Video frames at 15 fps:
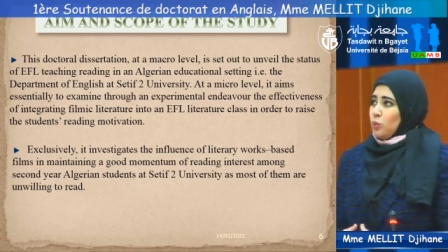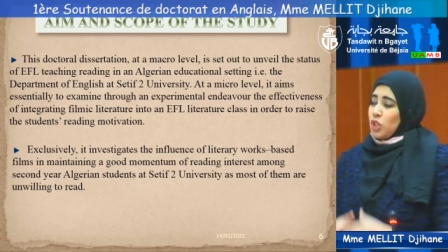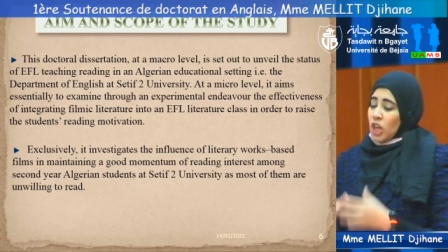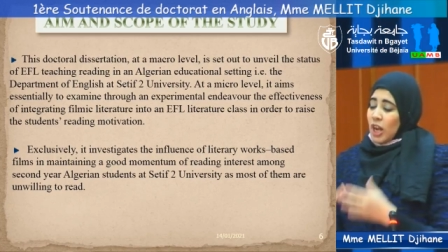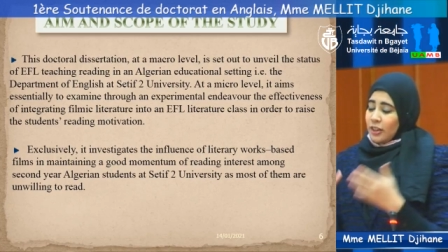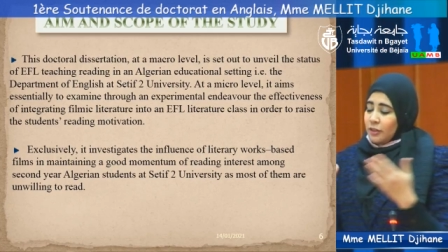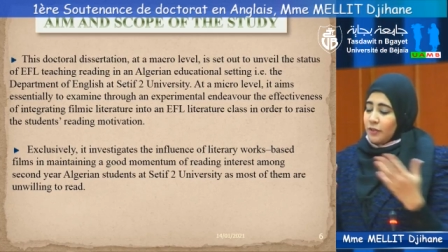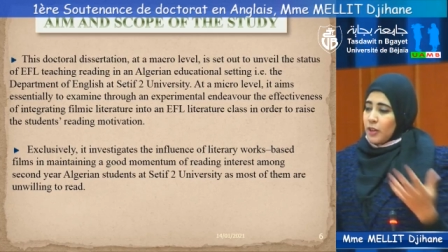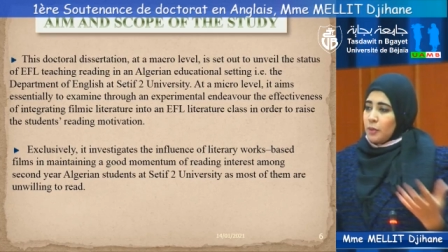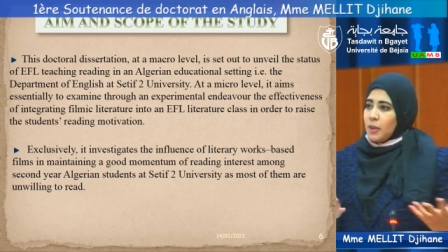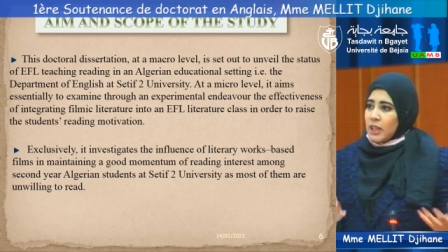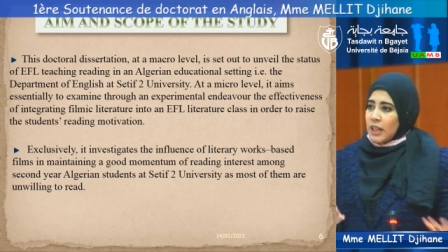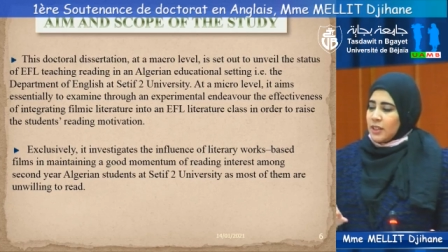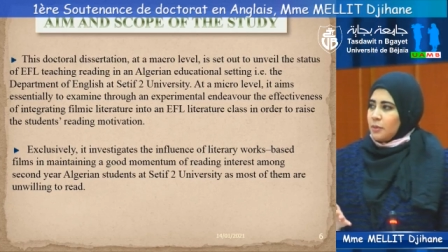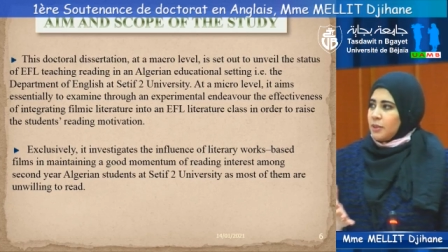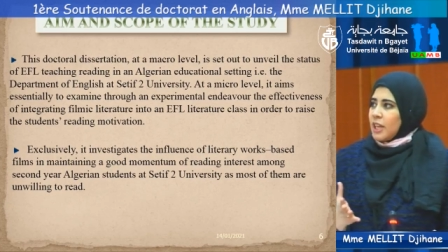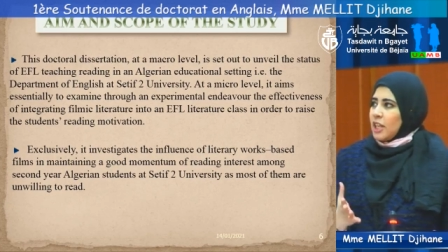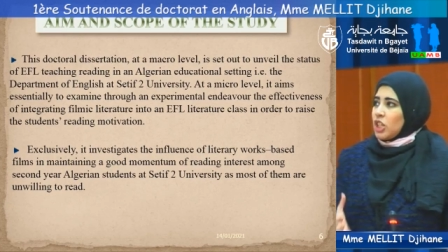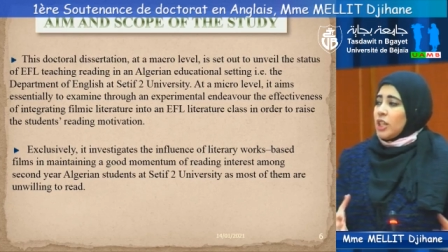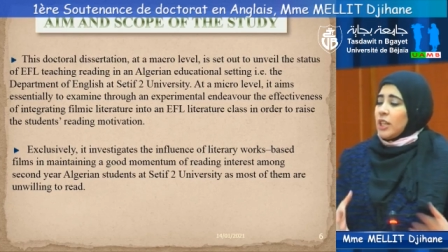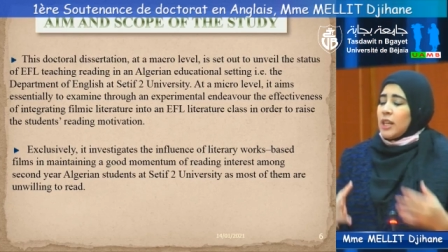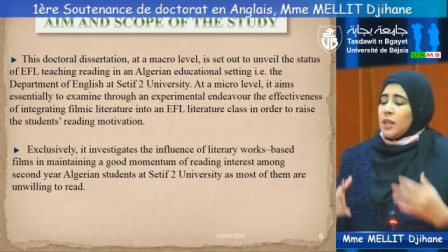which are the filmic
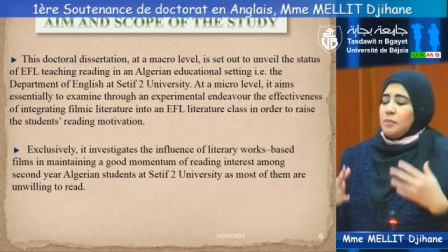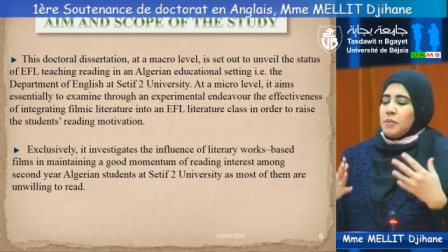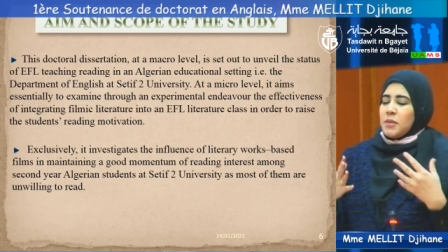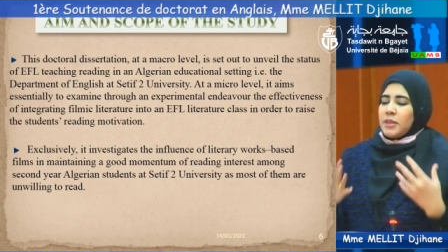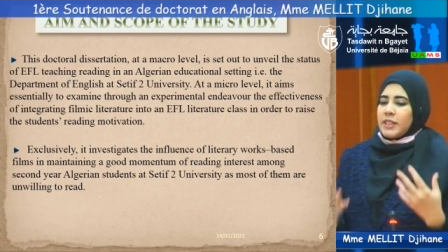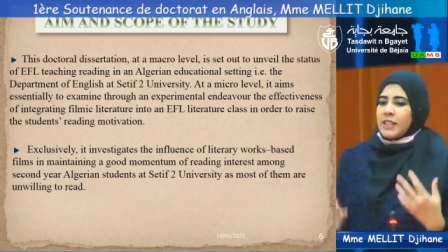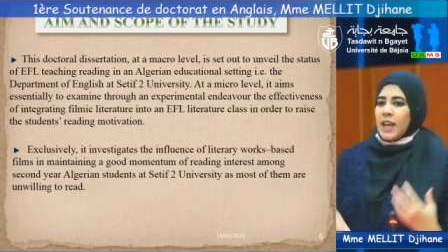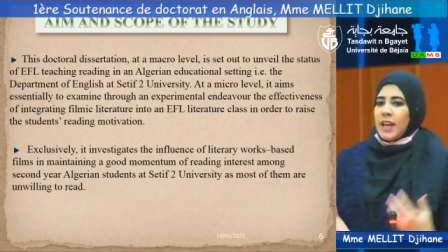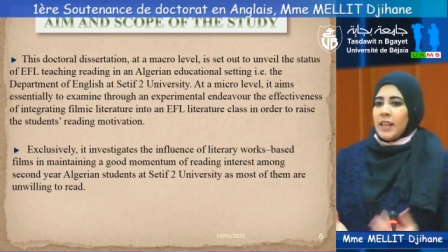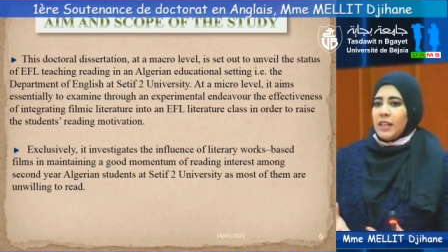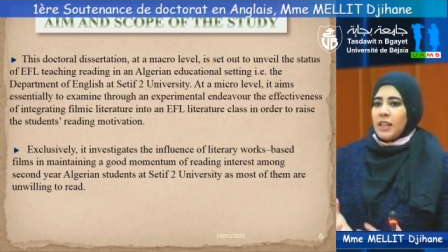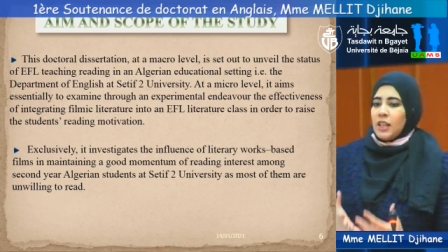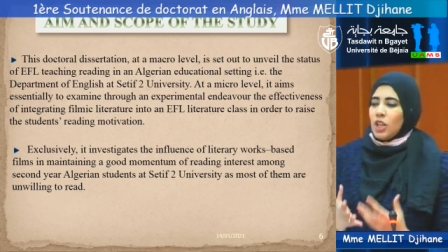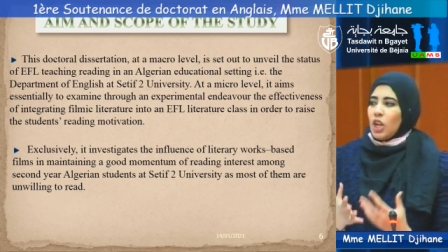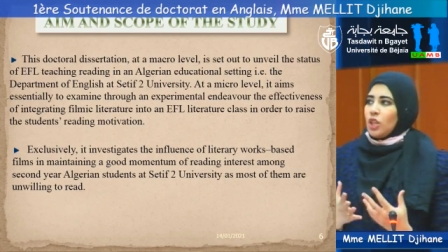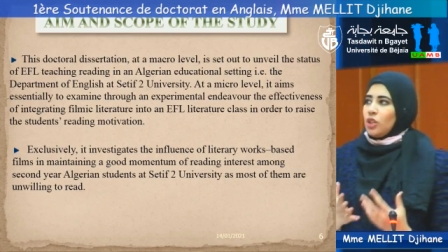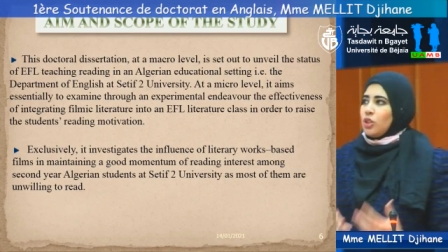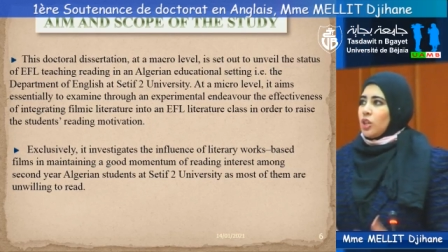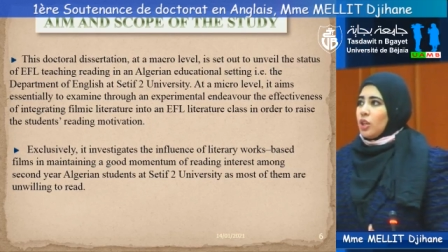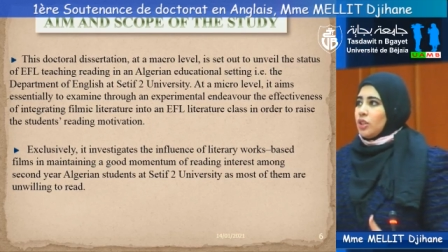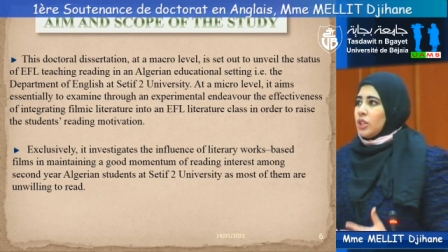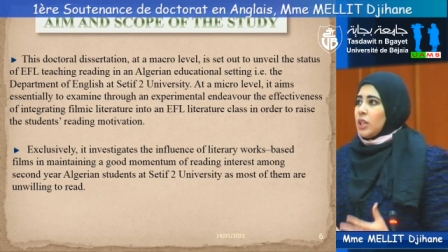adaptation, in maintaining a
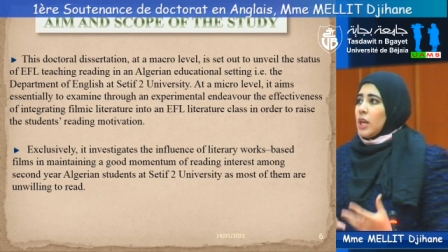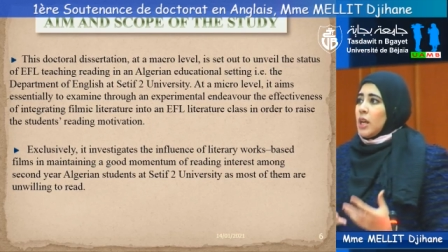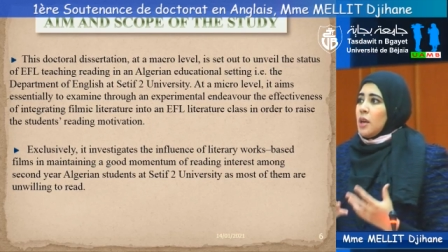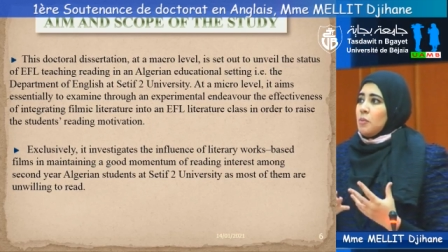good